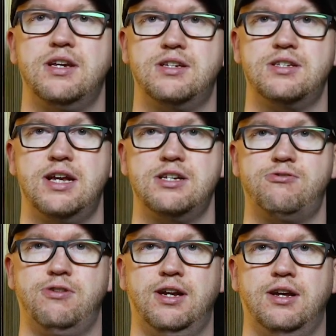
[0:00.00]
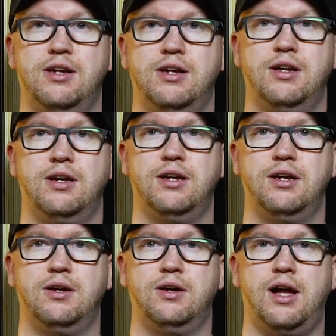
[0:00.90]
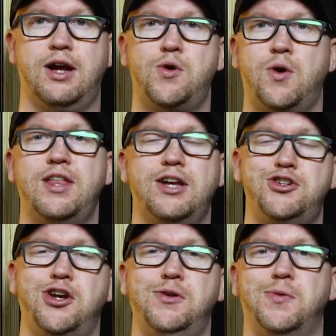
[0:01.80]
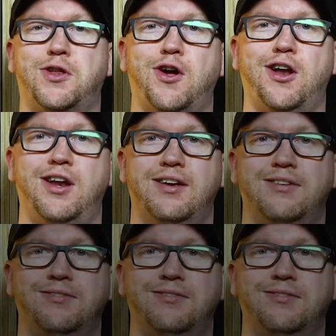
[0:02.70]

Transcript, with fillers: intercessory? And go on that journey with God.